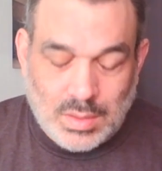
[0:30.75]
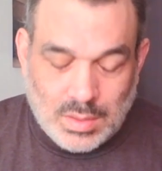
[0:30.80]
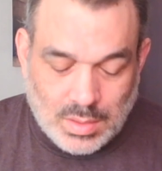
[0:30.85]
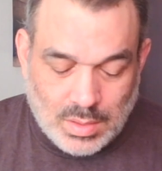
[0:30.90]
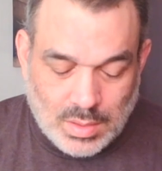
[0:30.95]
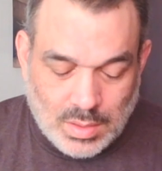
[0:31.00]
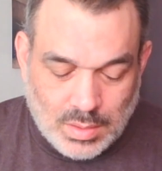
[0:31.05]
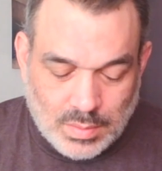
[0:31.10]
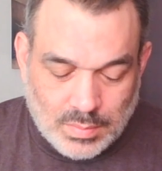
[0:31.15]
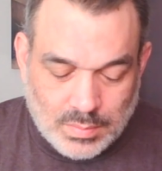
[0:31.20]

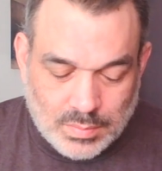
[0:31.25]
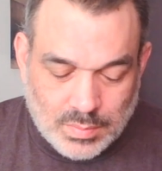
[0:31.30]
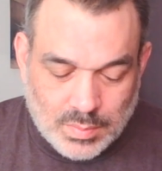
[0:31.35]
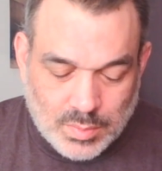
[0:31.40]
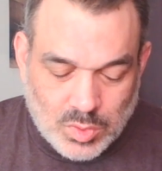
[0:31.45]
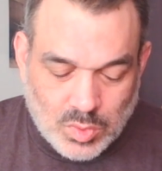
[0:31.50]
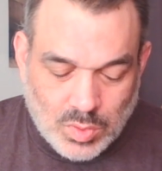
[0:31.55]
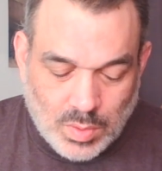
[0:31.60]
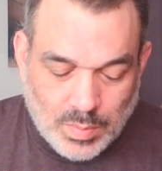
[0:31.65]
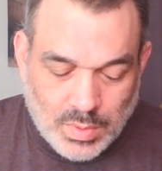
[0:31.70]

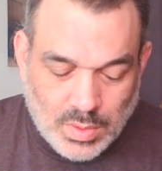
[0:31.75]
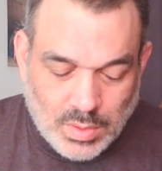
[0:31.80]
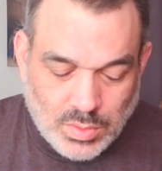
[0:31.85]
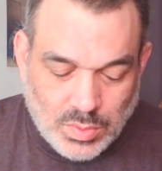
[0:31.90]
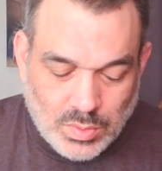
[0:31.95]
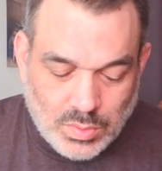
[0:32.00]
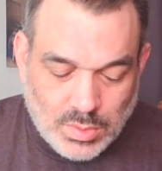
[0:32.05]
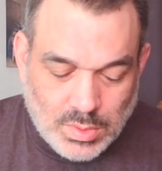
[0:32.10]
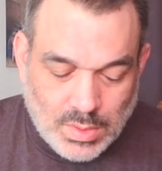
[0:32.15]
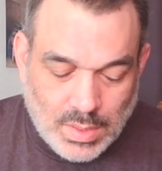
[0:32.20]
So I'm going to
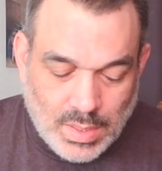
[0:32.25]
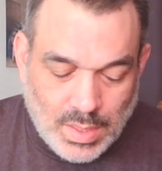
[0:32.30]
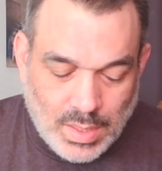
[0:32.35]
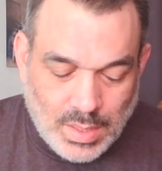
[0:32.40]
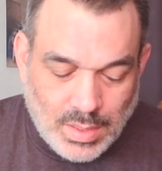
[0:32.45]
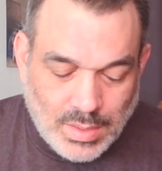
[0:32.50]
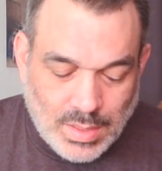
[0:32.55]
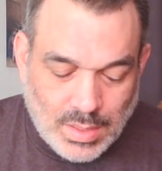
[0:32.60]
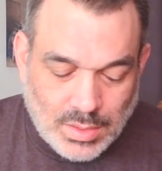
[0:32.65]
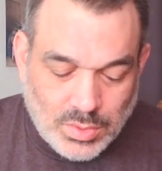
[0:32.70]
do
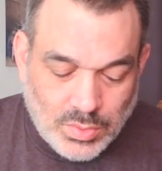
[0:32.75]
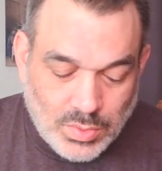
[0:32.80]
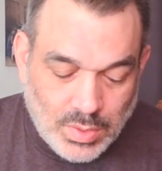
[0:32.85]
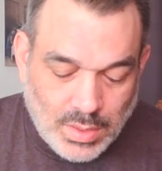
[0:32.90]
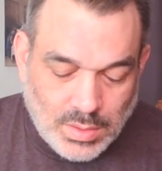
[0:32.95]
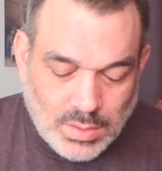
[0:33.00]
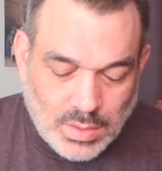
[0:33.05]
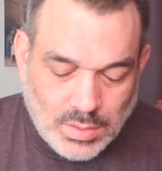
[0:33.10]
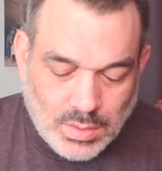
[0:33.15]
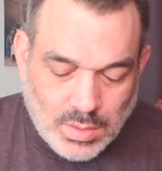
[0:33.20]
today,
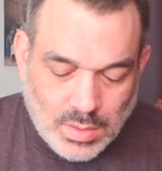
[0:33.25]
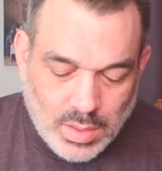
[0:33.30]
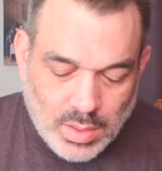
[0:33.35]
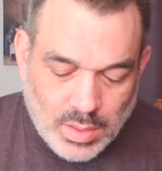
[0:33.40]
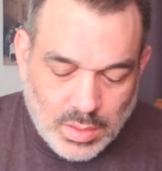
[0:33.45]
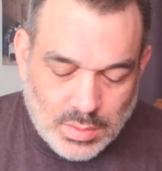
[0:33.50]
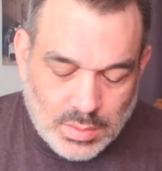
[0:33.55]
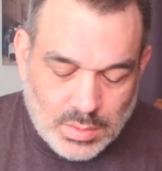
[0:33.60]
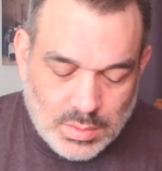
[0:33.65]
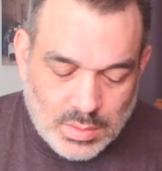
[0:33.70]
yesterday's and
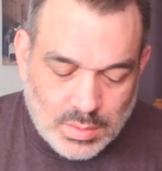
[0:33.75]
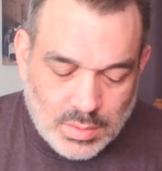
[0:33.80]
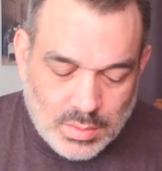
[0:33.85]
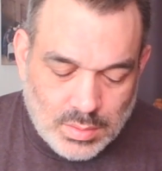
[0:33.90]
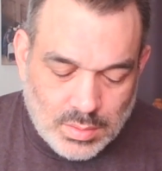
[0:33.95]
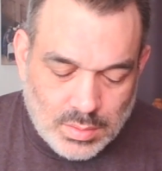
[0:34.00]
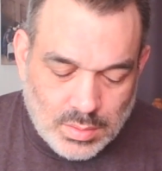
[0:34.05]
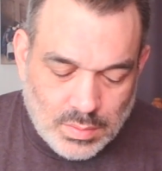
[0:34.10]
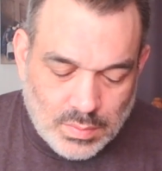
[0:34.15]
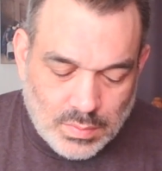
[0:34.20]
today's
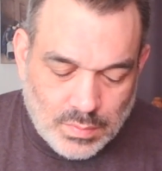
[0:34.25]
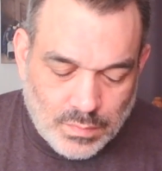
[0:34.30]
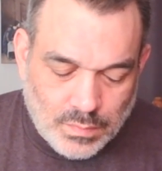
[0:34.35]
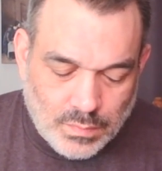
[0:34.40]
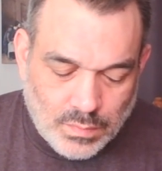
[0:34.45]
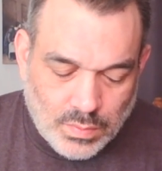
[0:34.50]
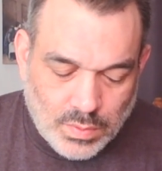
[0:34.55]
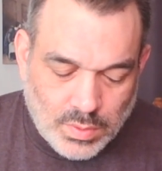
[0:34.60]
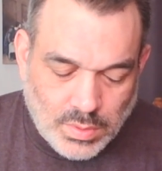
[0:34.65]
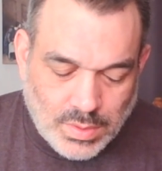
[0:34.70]

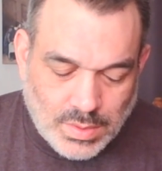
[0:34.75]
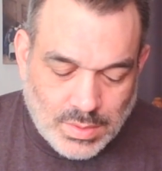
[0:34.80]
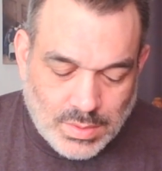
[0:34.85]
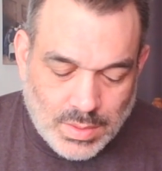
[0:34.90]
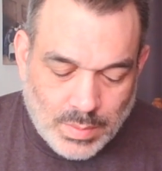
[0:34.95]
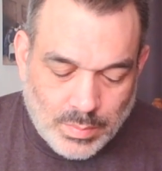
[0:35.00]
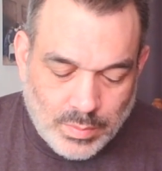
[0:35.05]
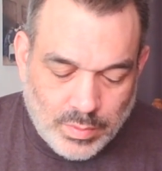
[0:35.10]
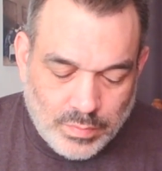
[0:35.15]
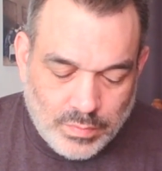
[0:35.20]
for
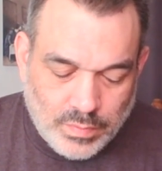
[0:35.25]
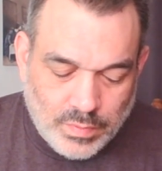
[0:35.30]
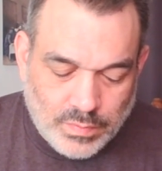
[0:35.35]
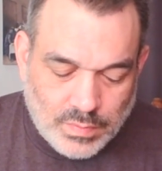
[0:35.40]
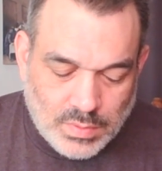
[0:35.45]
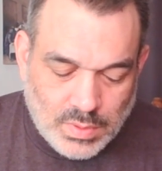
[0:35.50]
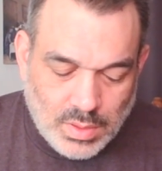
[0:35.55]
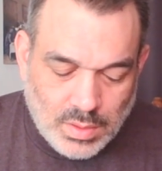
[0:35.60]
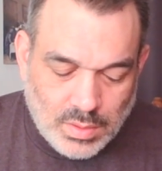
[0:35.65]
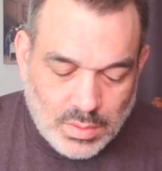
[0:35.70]
December
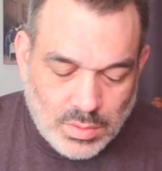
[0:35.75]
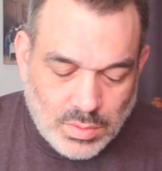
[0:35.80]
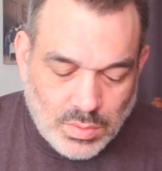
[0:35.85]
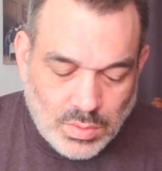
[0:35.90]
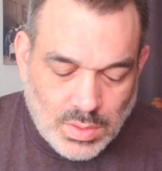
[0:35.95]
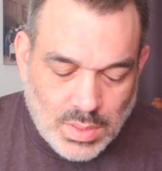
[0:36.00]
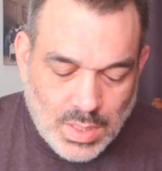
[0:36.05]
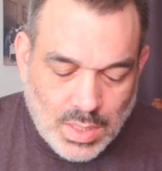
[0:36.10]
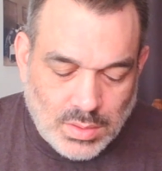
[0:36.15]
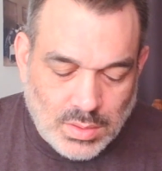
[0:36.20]
15th,
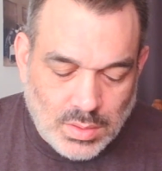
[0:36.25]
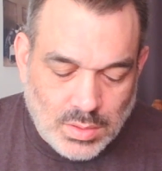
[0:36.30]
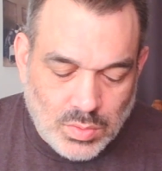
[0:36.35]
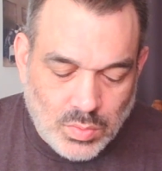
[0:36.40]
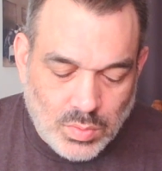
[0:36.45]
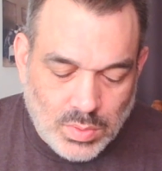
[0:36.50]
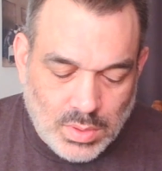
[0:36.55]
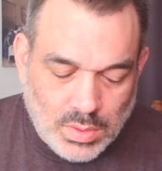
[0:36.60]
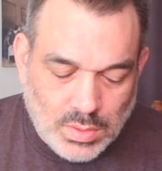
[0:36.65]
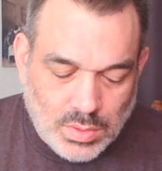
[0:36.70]

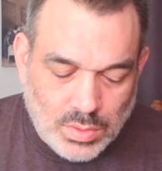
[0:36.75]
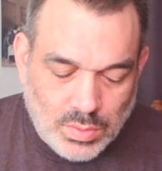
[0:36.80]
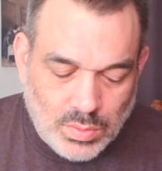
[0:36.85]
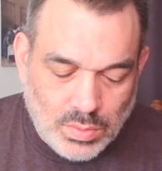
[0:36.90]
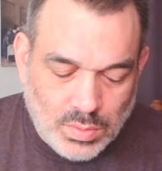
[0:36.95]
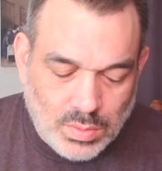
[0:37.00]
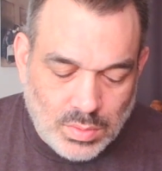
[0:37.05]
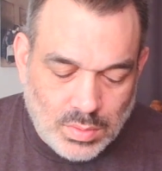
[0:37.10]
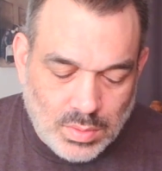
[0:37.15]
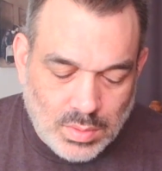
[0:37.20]
2022,